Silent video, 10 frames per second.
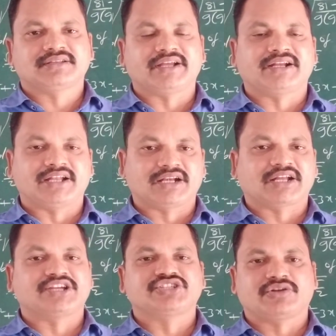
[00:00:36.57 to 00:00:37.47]
Then
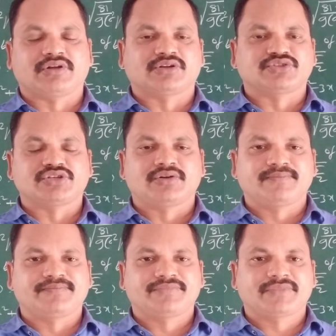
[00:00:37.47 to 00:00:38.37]
delta is equal to
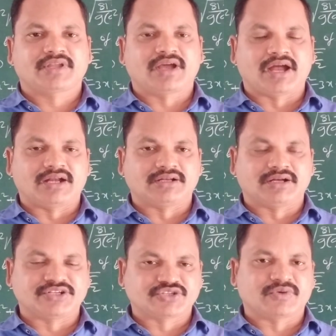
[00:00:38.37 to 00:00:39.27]
0 and
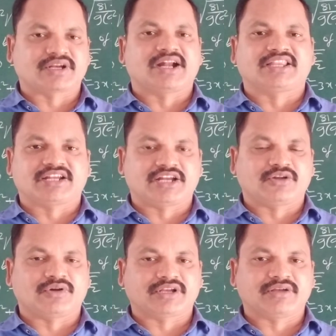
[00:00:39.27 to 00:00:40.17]
h square greater than or
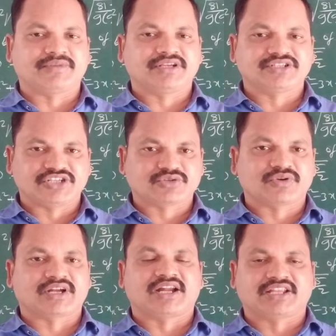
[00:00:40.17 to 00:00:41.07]
equal to ab, g
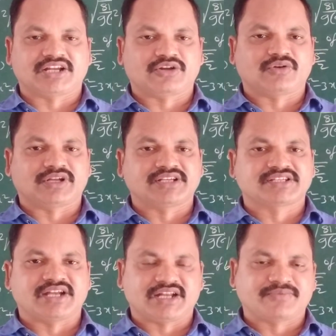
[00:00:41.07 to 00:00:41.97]
square greater than or equal to
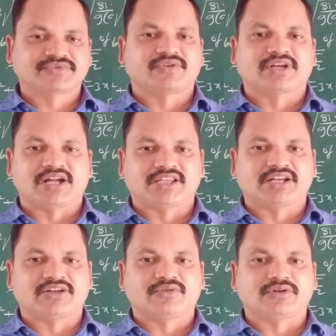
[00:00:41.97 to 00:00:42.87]
ac, and f square greater
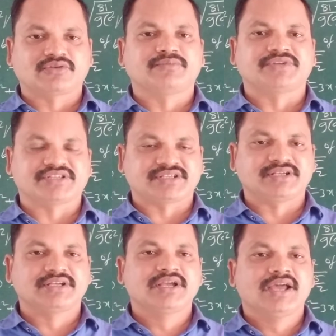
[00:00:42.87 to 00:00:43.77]
than or equal to bc.